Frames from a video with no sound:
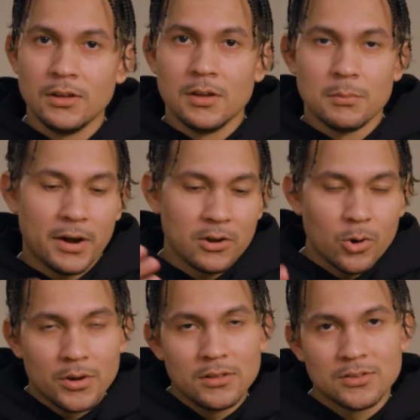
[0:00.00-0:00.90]
by
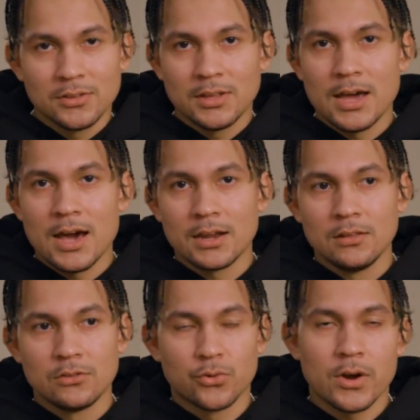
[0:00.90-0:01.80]
going into that
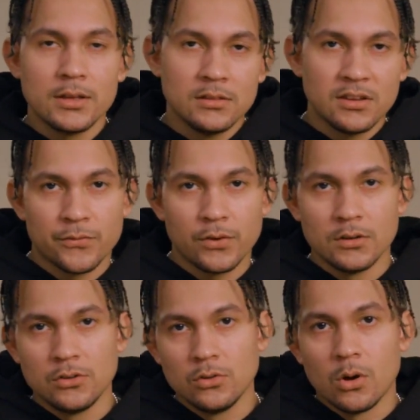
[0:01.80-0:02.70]
and trying
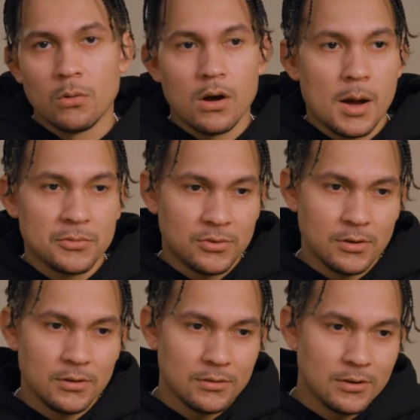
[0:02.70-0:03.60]
different,
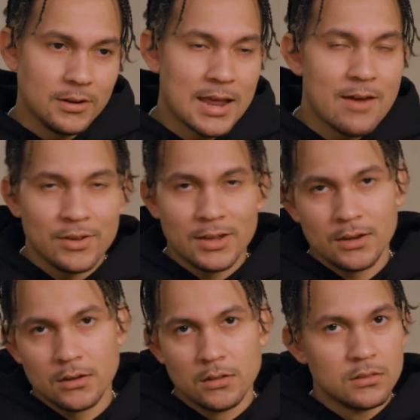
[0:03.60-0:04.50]
options and
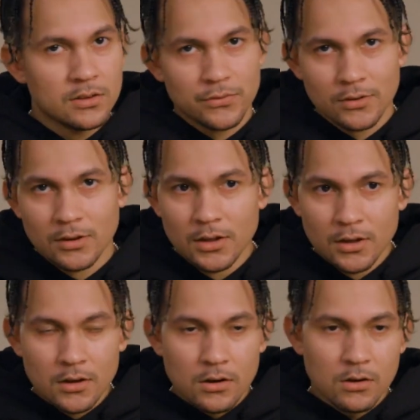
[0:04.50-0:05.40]
navigating in different
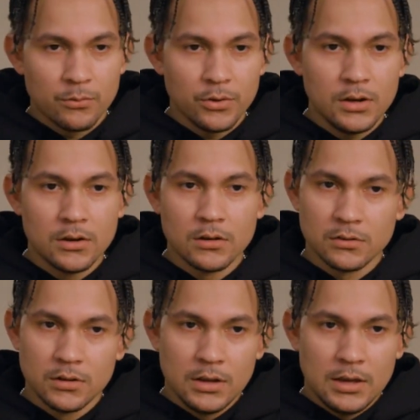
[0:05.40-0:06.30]

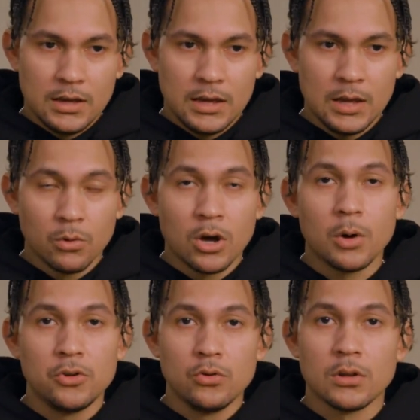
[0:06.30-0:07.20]
arenas, it will
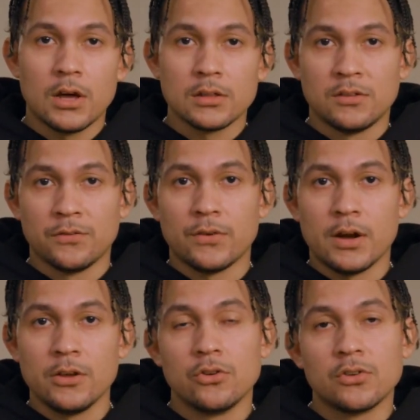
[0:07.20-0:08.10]
help you a lot to
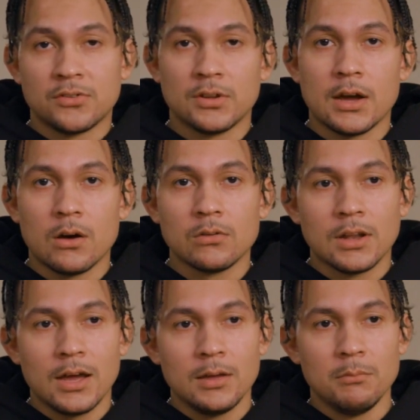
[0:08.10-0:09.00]
find your
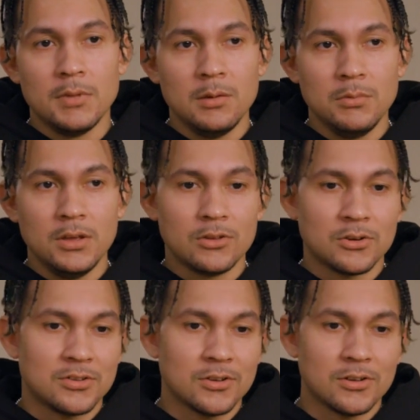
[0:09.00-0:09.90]
sound. Like maybe
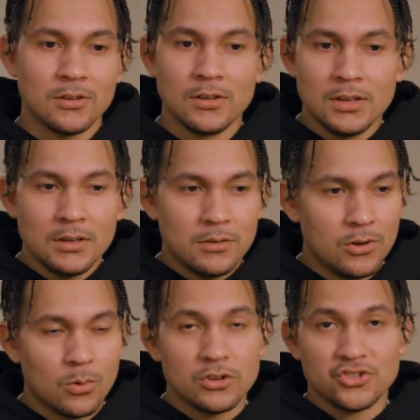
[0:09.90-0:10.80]
there's a
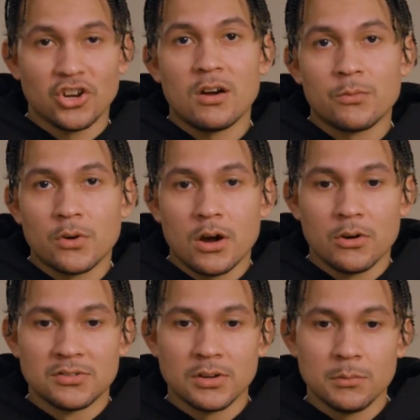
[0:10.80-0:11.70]
genre
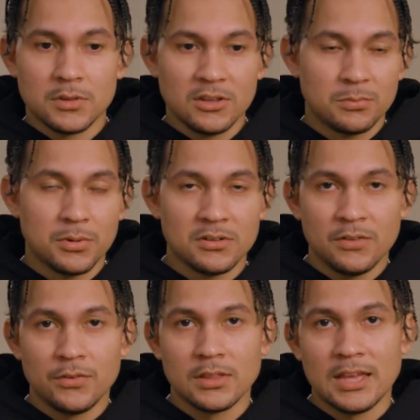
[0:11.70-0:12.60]
or something
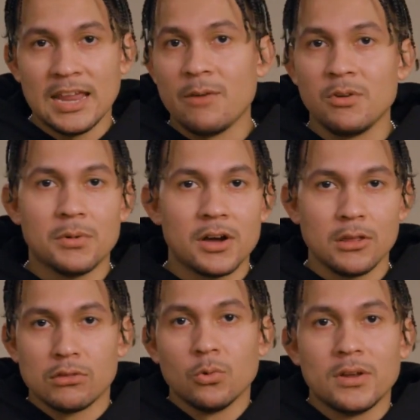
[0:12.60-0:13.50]
specific that
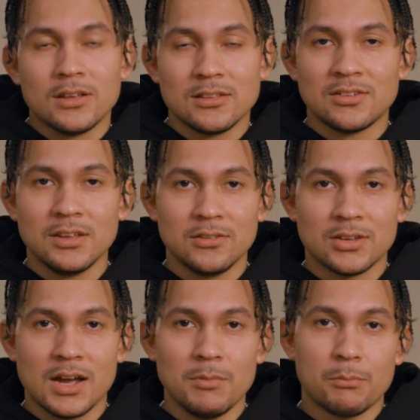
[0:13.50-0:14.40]
everybody's doing at the same
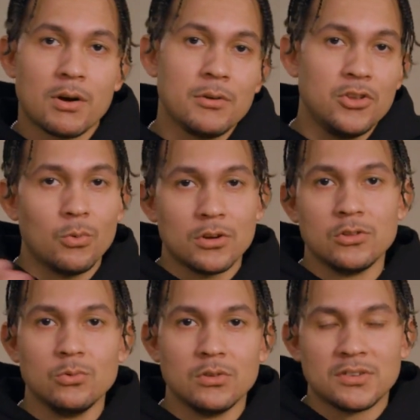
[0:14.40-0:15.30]
time, and probably you want
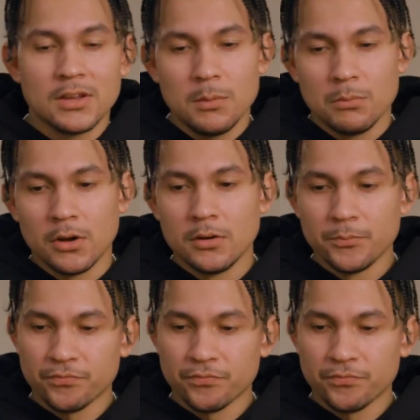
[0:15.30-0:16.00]
to do the same. But